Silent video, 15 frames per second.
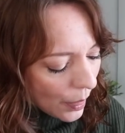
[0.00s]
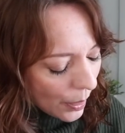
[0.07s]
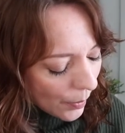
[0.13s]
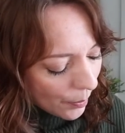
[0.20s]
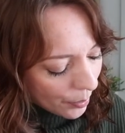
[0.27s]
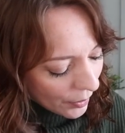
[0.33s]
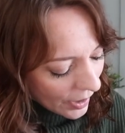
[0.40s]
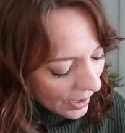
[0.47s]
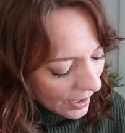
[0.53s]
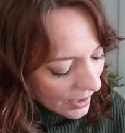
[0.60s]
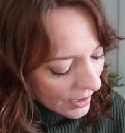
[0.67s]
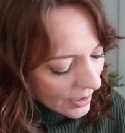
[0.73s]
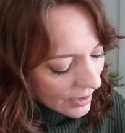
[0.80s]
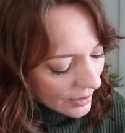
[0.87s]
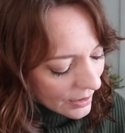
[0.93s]
The brand
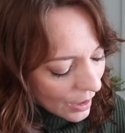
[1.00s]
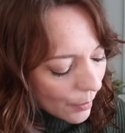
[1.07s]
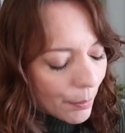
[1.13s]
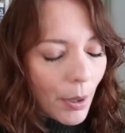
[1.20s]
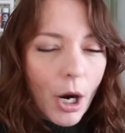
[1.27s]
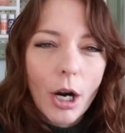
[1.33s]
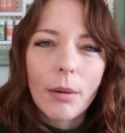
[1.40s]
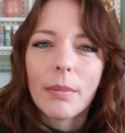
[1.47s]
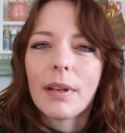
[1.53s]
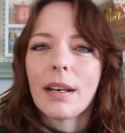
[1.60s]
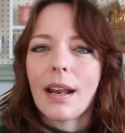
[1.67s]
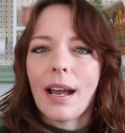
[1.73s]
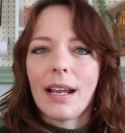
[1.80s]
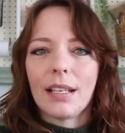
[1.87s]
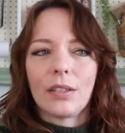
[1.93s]
is Apartment
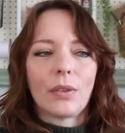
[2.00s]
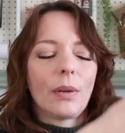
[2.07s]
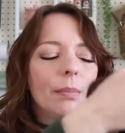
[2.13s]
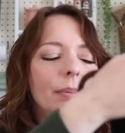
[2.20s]
Nine, so I